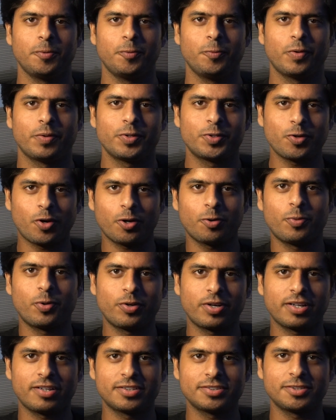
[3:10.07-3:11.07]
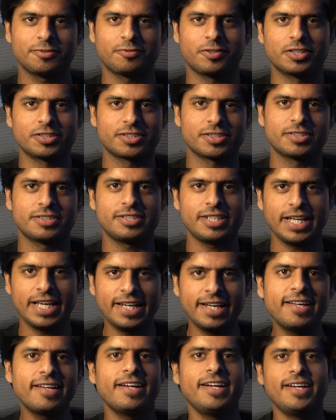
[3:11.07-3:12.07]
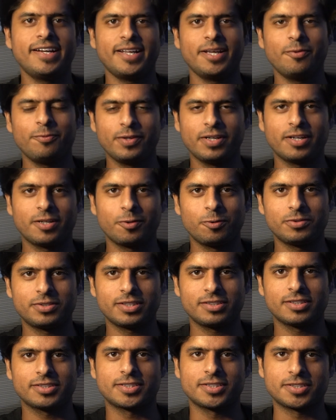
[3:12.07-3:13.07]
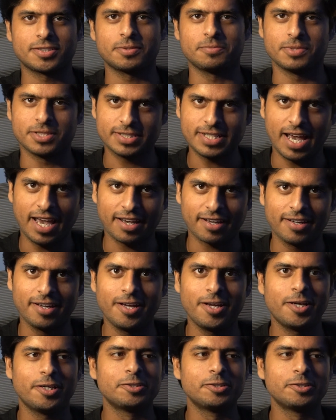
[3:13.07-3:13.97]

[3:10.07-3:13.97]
when we talk about recursive functions, inherently we are using the system stack,